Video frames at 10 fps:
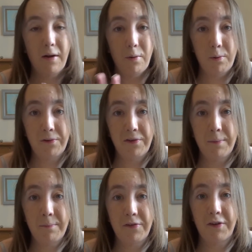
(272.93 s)

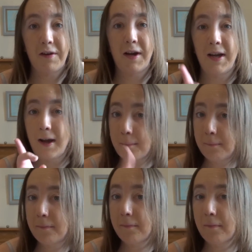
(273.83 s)
autumn, so I
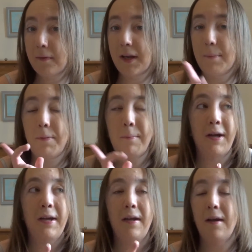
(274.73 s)
am keeping
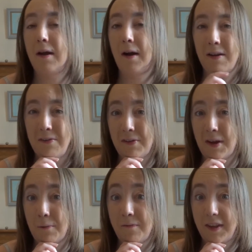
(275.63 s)
my eyes
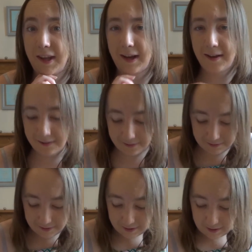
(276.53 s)
out for
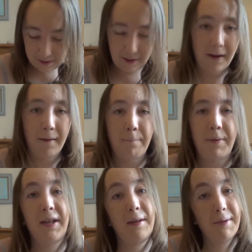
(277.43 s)
that.
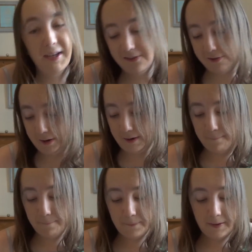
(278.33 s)
But in the meantime,